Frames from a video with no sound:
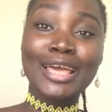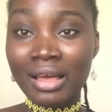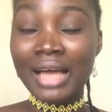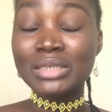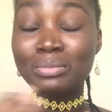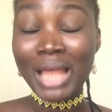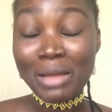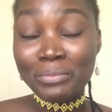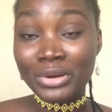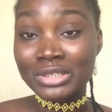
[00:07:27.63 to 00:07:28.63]
As a Black
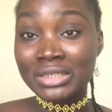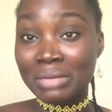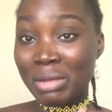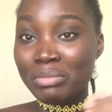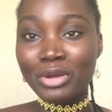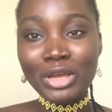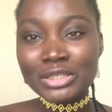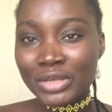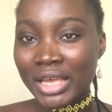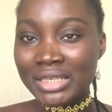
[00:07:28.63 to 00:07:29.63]
person that might be going
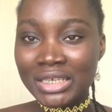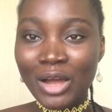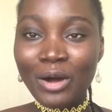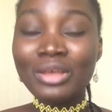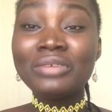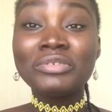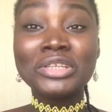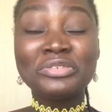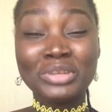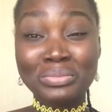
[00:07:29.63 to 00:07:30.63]
to Asia or even the
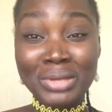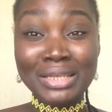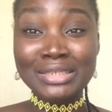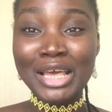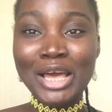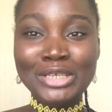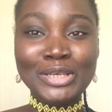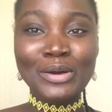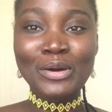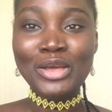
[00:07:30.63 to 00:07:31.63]
Philippines,
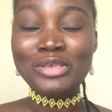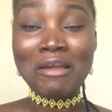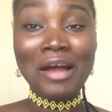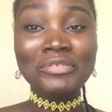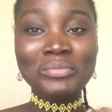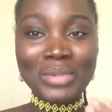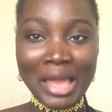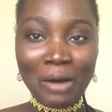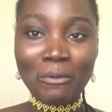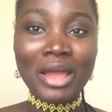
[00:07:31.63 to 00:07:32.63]
so you have to be
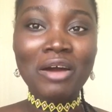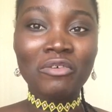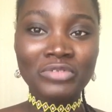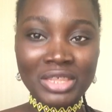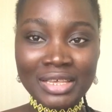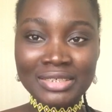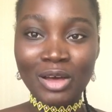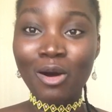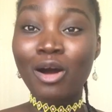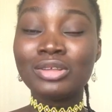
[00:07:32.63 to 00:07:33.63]
aware of this
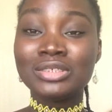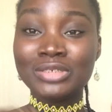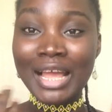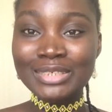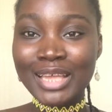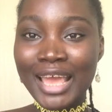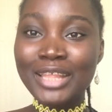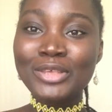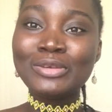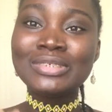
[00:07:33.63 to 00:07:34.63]
or try to get
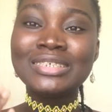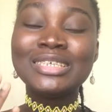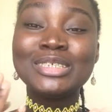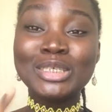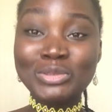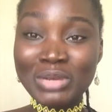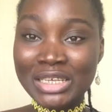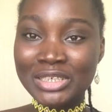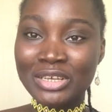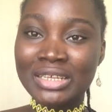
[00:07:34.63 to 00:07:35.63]
used to the
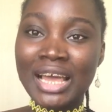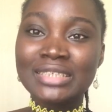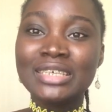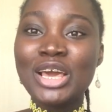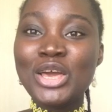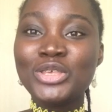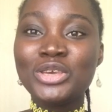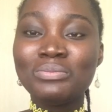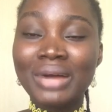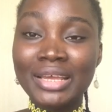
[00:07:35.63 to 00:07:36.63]
situation that you
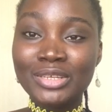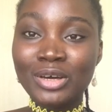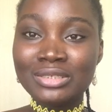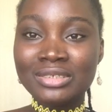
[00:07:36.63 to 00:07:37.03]
might not